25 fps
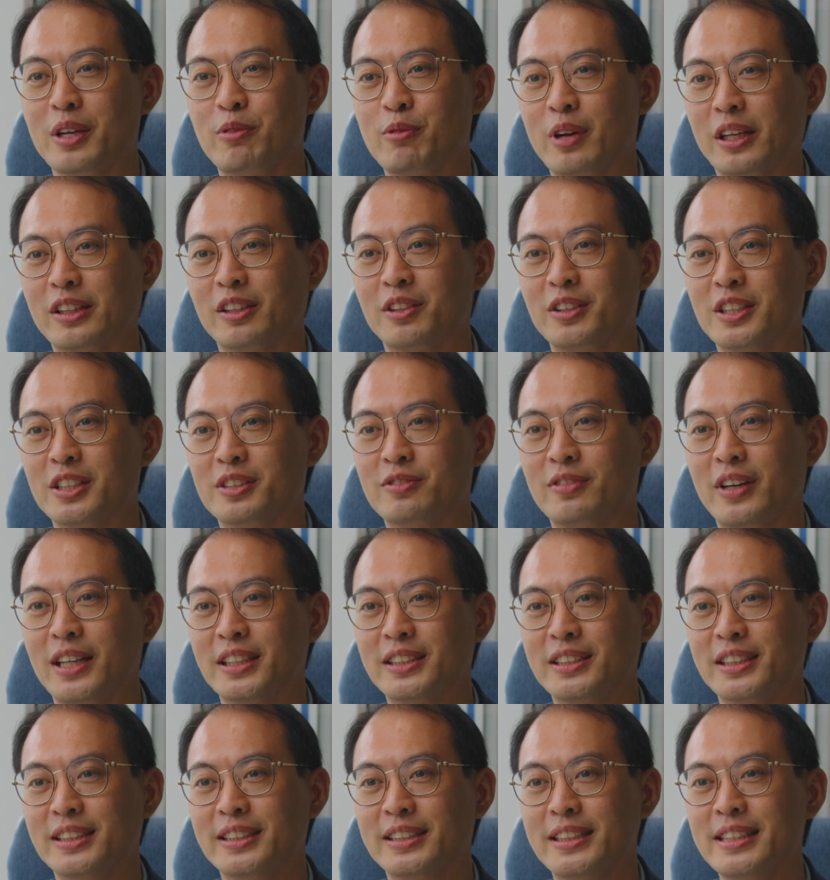erectile
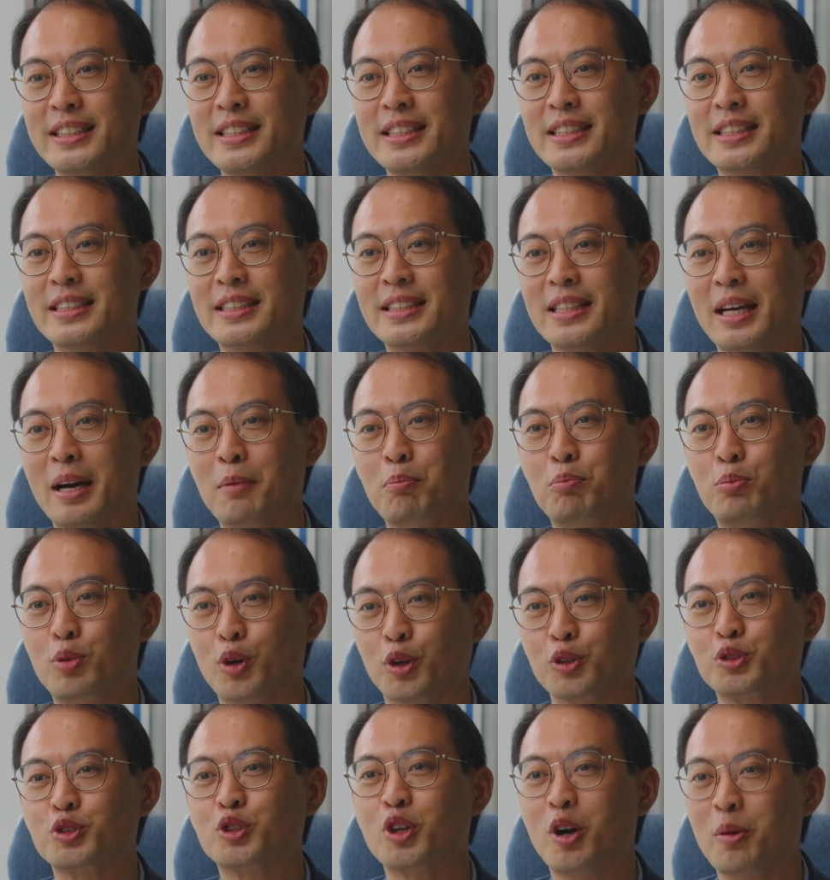dysfunction? This is a
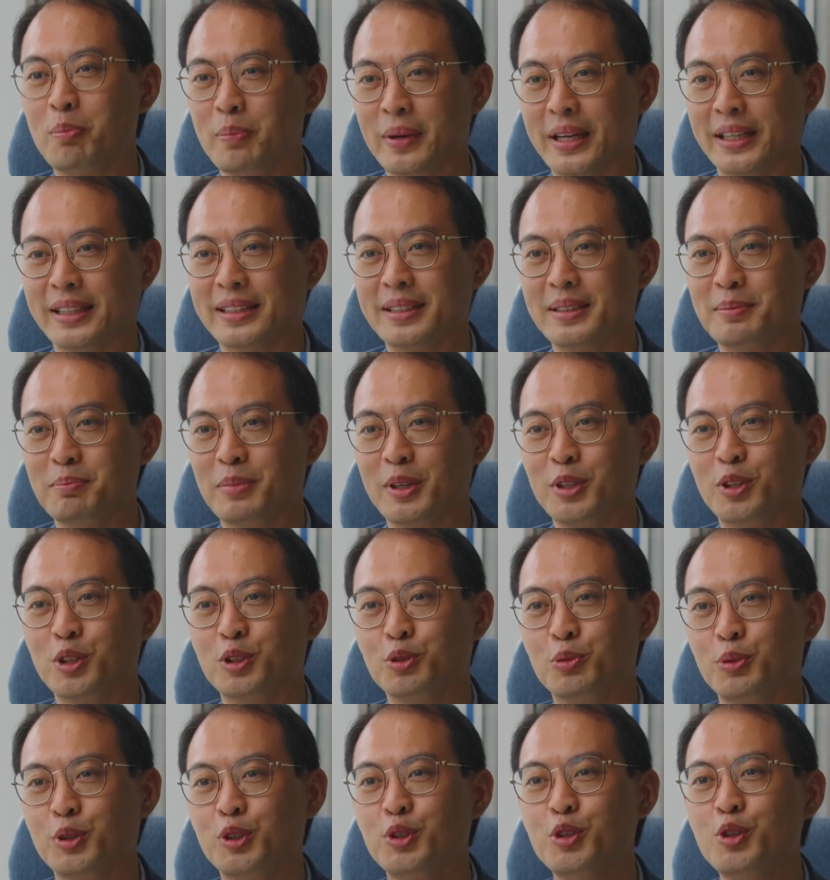broad topic because
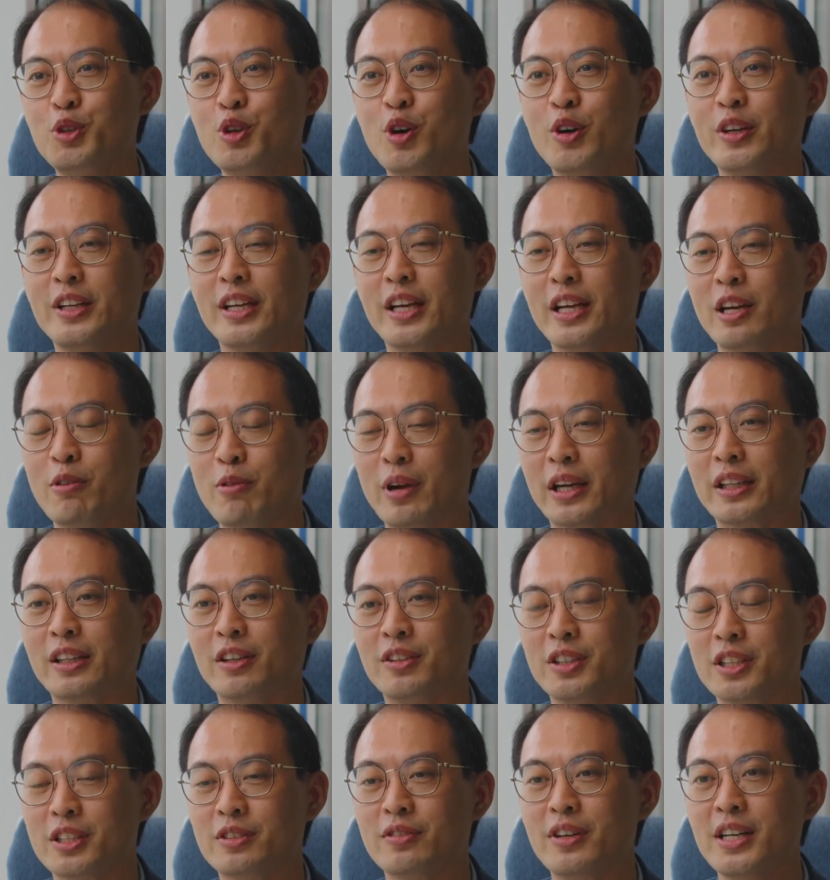we do know that erectile
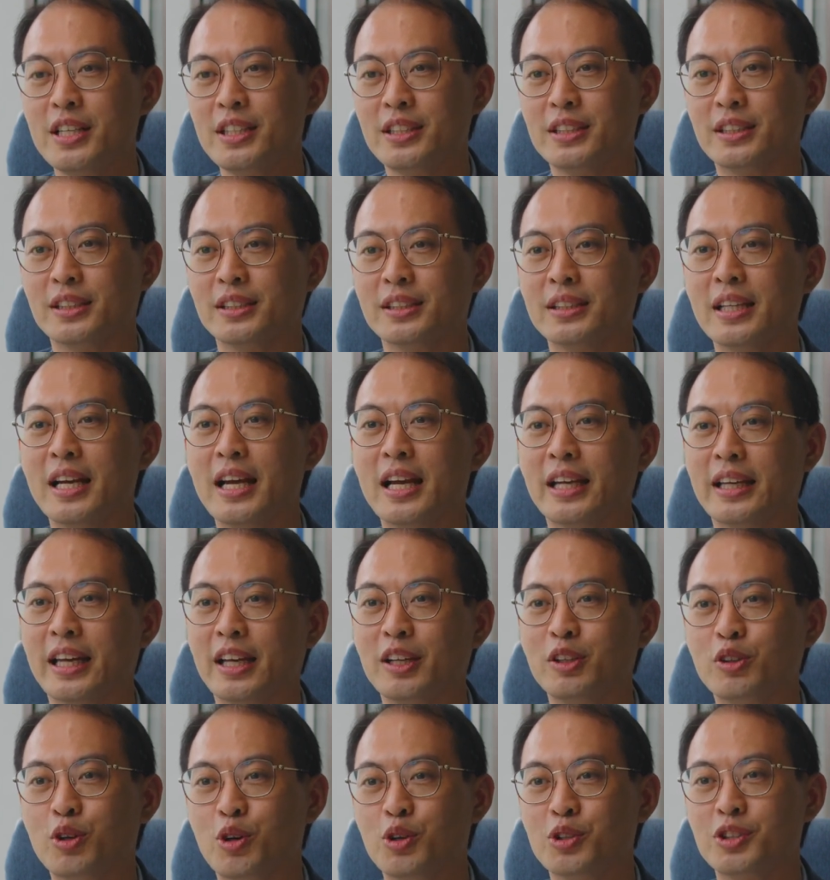dysfunction can
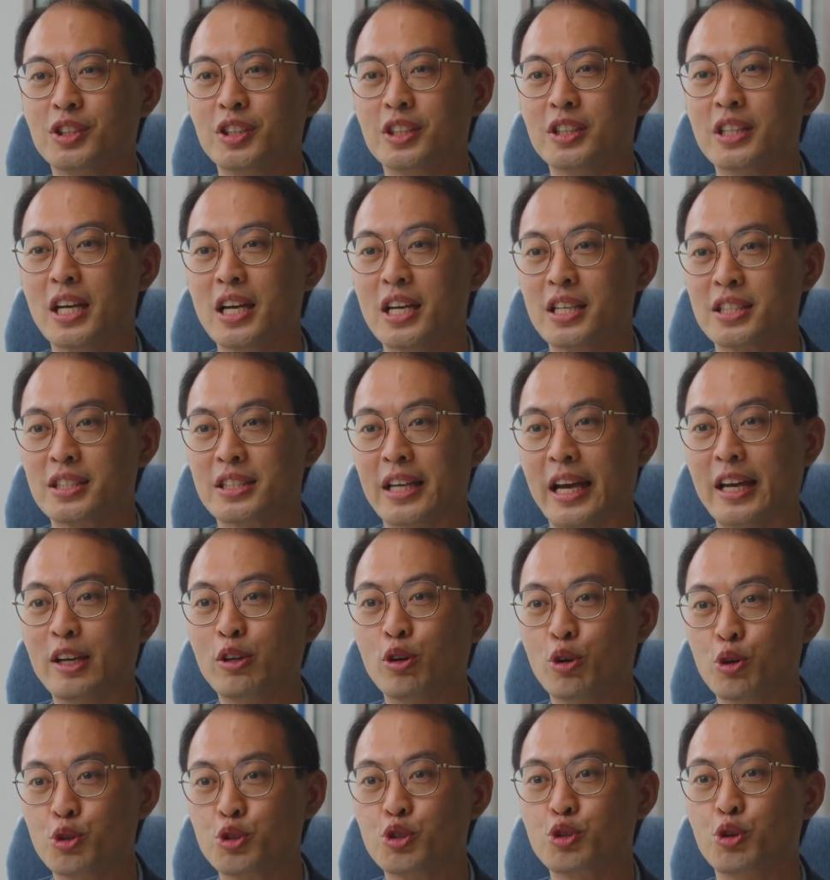cause
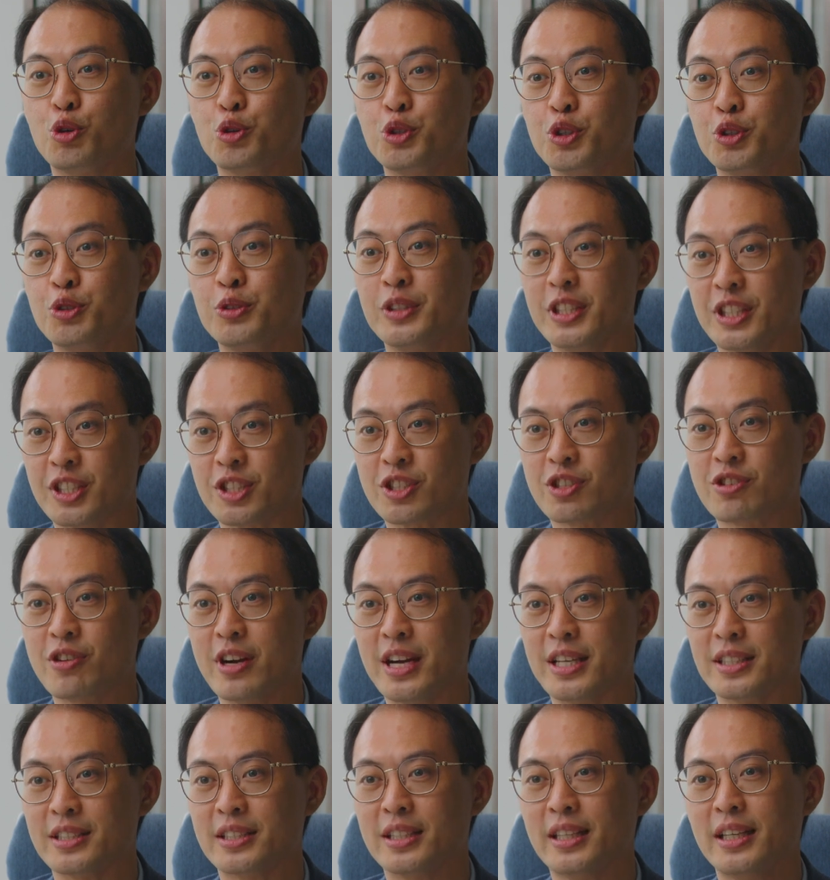psychosocial
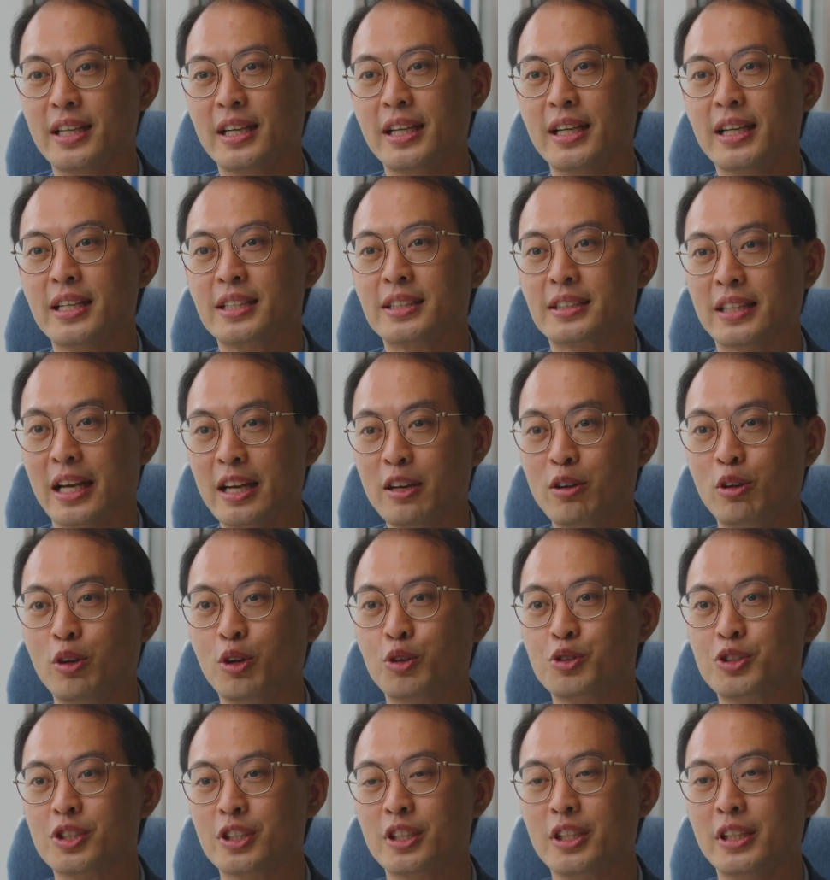distress.
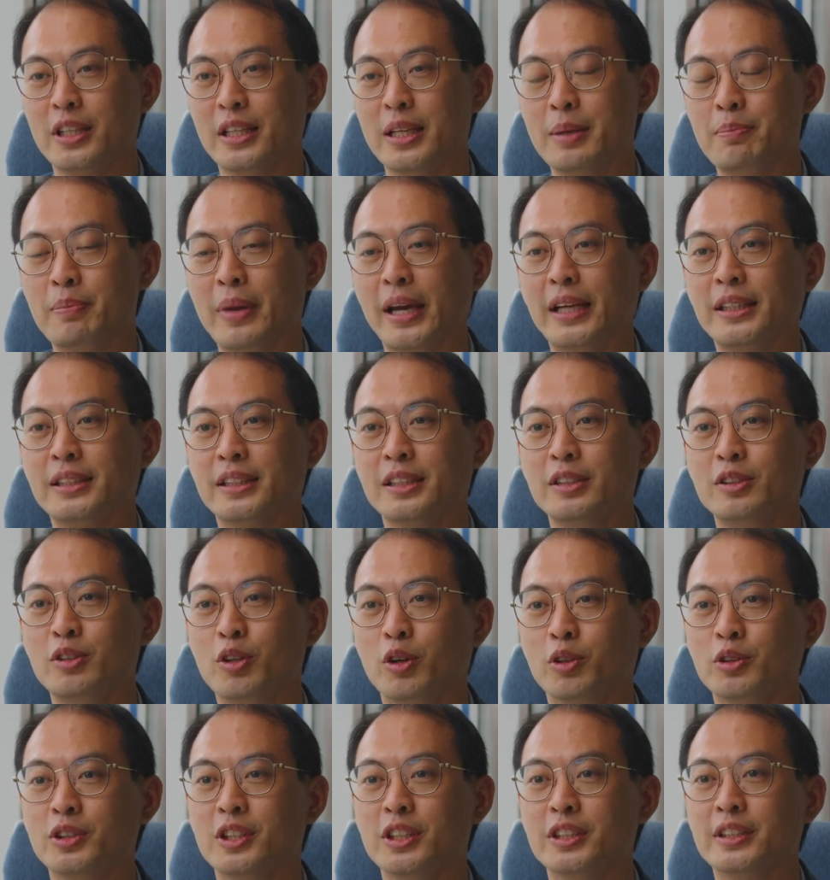Psychologically, patients
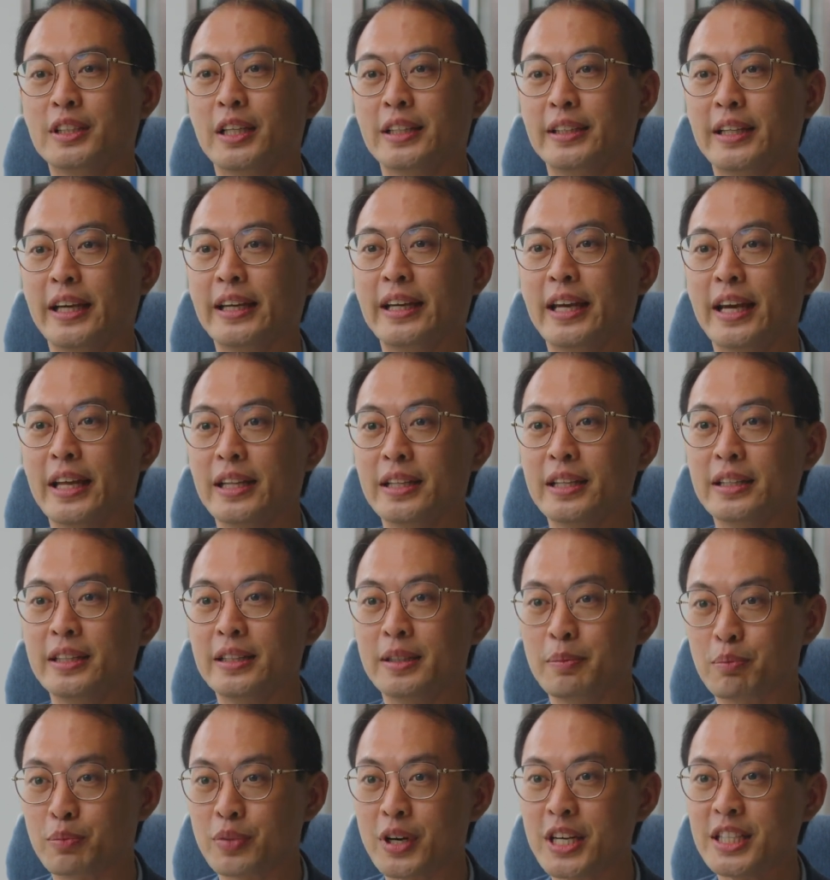notice that they get
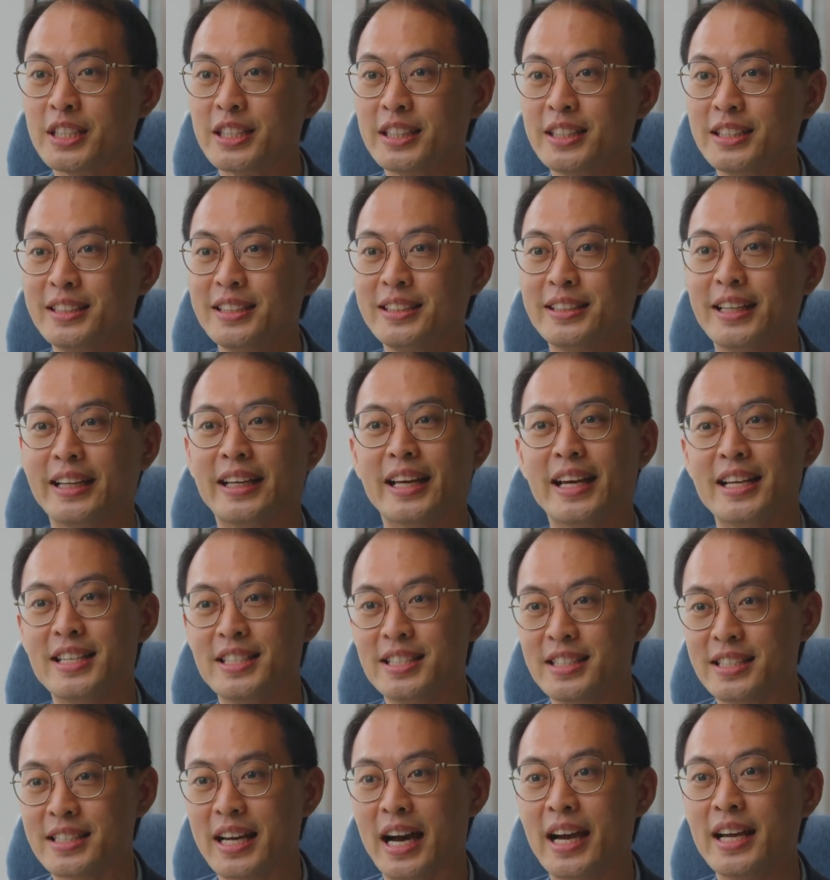depression, they get
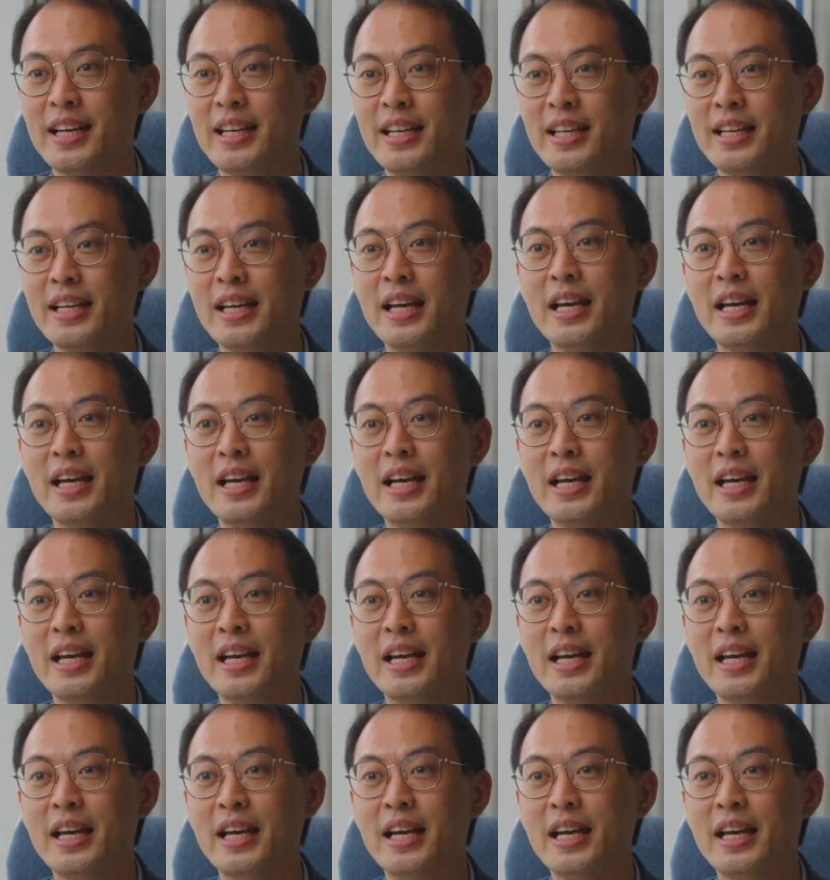anxiety.